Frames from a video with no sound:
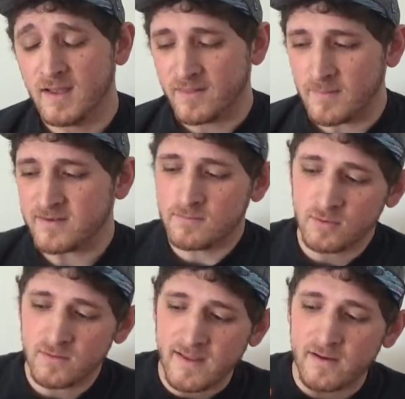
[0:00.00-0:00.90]
The mason
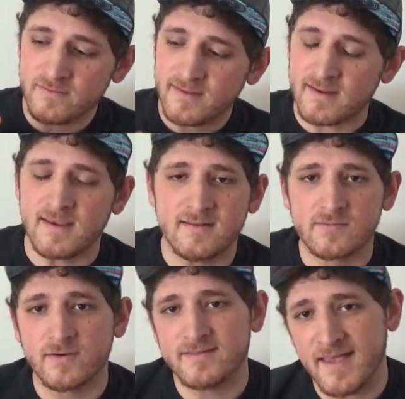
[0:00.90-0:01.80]
bowl allows that heat
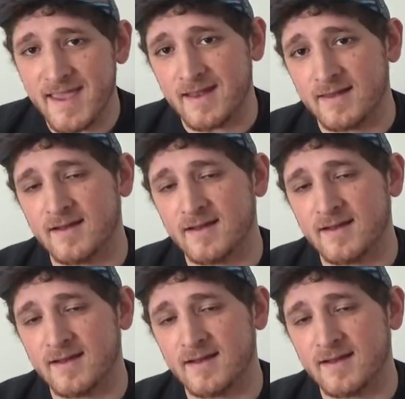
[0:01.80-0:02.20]
to retain.